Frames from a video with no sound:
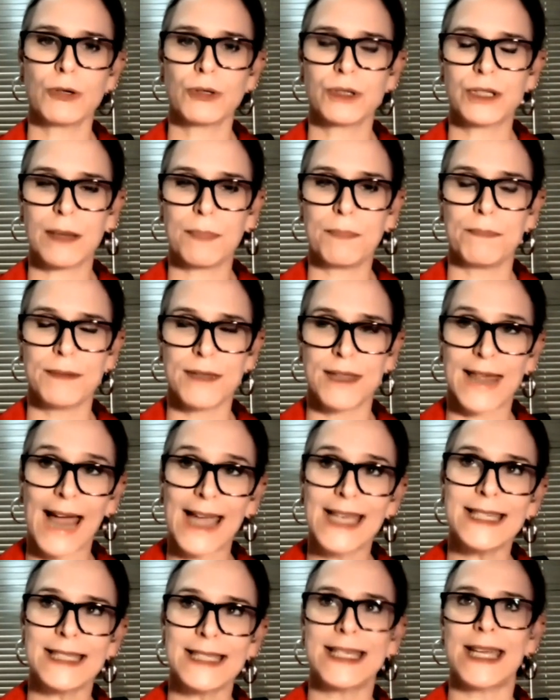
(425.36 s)
because they,
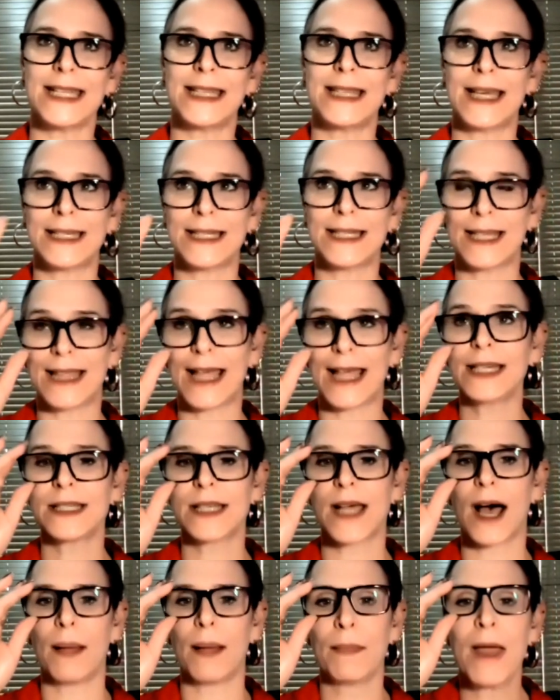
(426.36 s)
they said that at
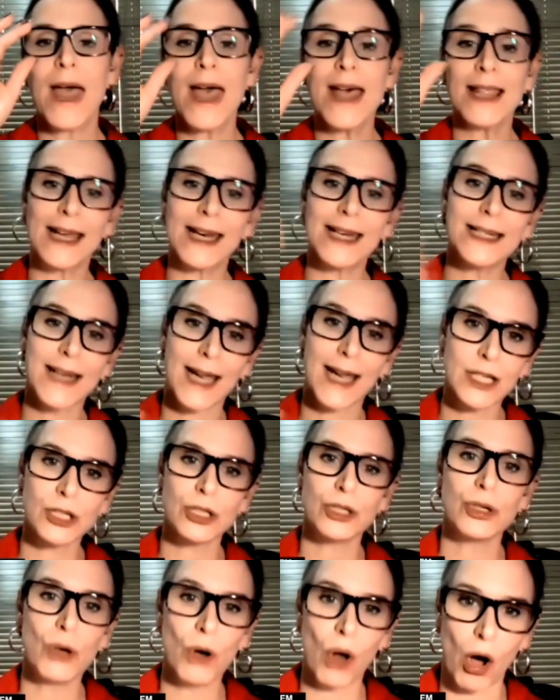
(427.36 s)
that time that it
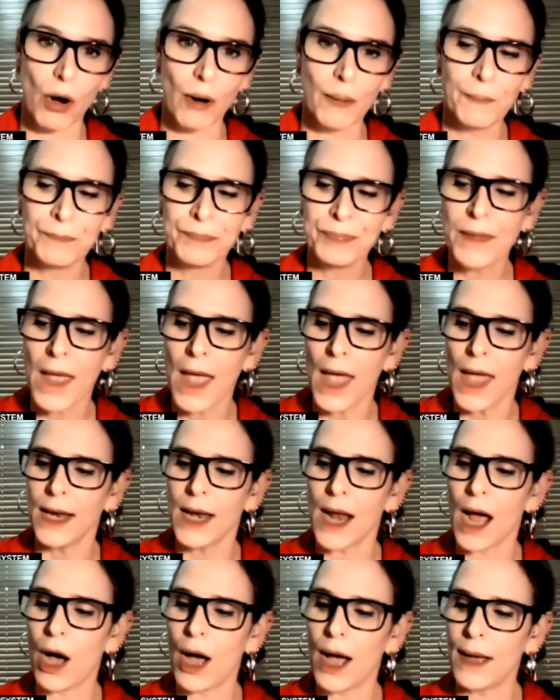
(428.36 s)
takes too long.
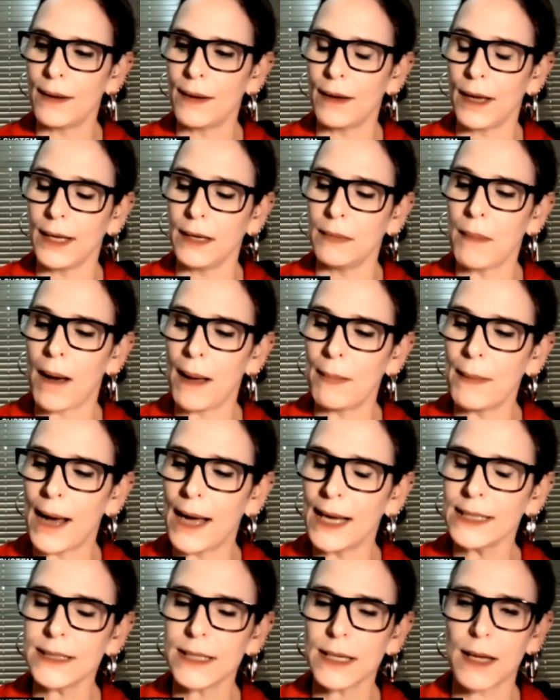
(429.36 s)
Now, uh, uh, in my
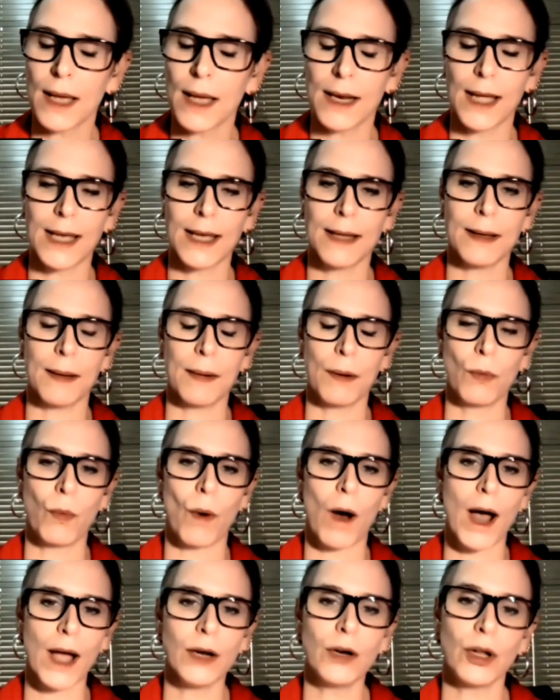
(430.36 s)
mind, uh, uh, uh,
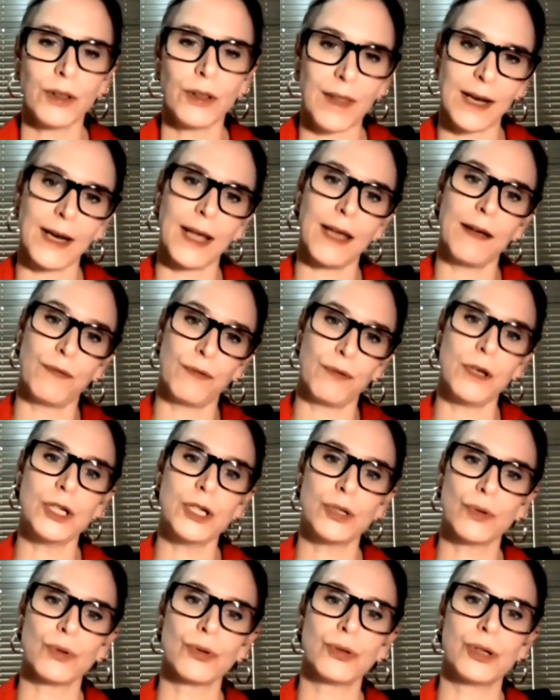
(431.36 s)
why not then give
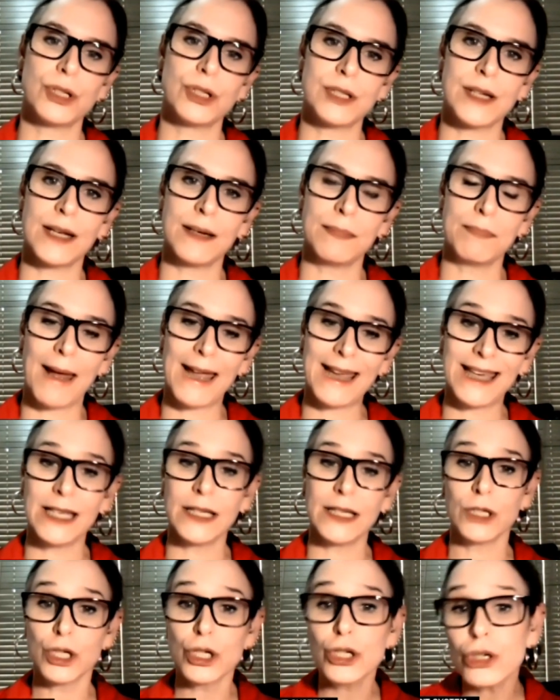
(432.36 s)
resources and
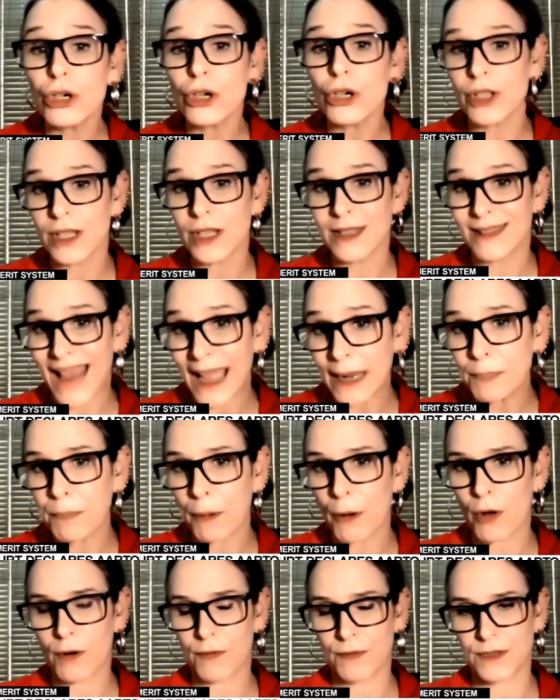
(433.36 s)
making sure that that
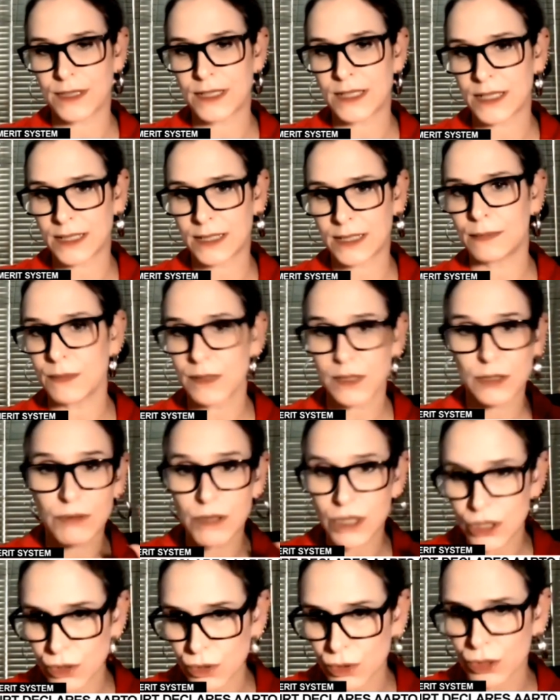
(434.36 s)
part of the system is
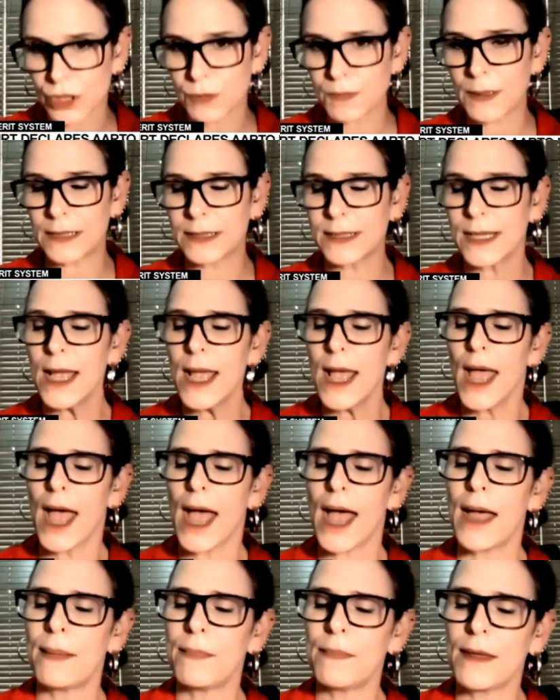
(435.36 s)
resourced? But
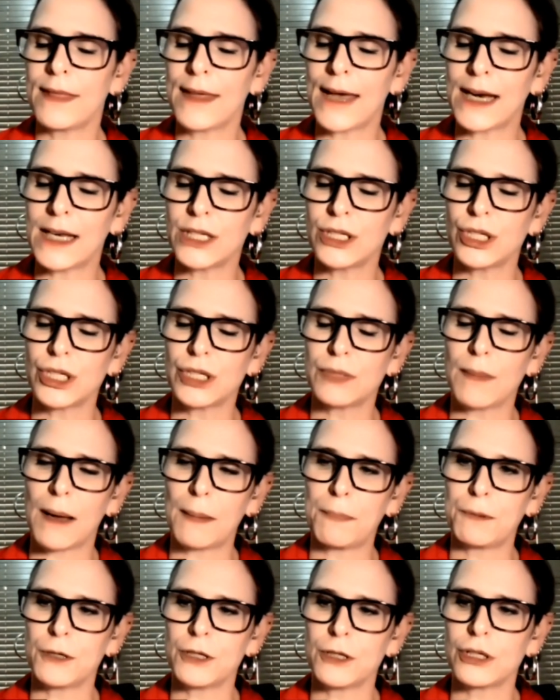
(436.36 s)
um, that is just
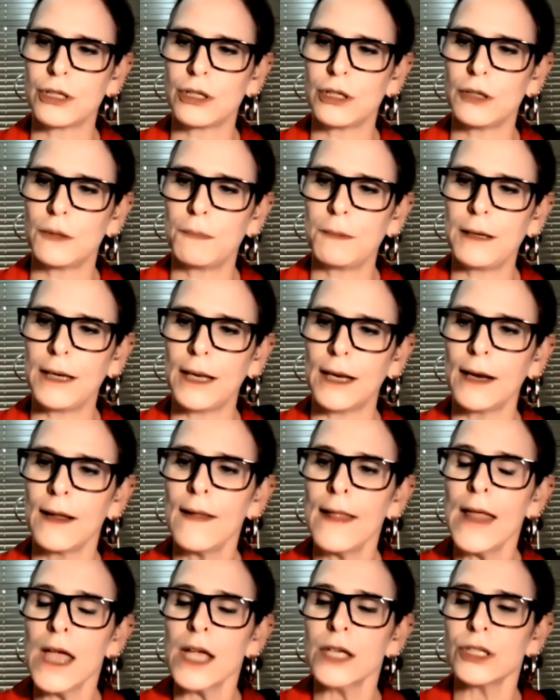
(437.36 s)
my personal opinion.
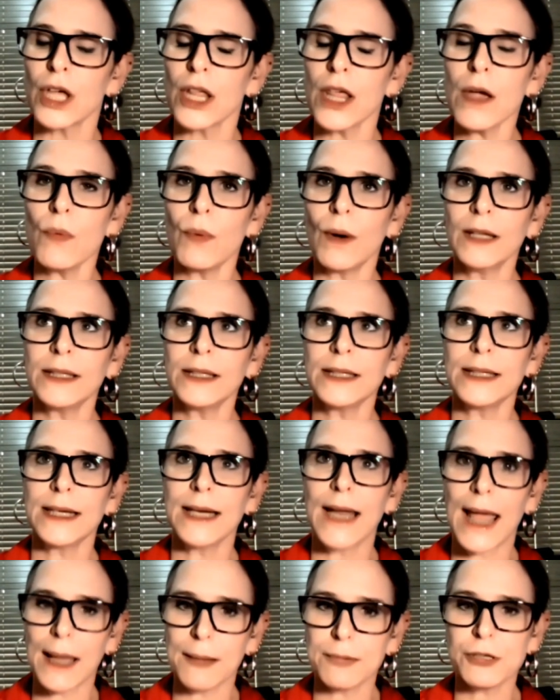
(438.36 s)
So they wanted
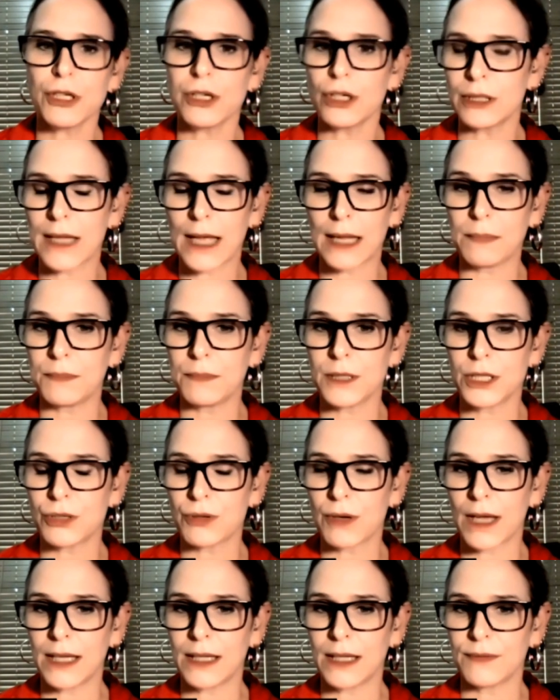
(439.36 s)
an absolute
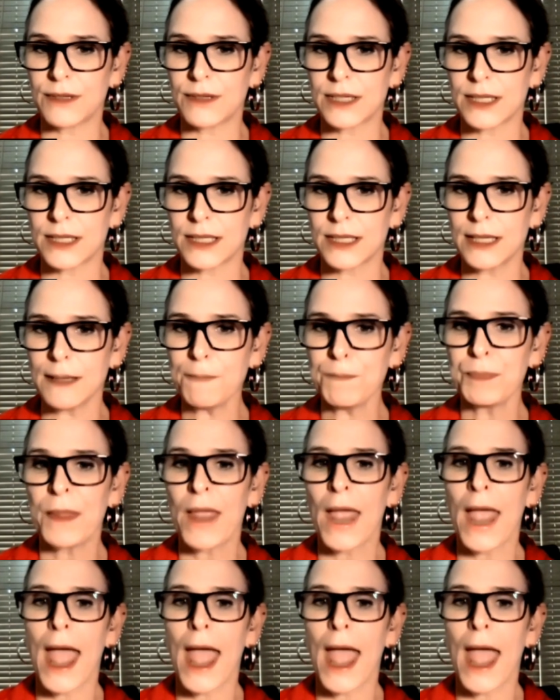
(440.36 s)
administrative system.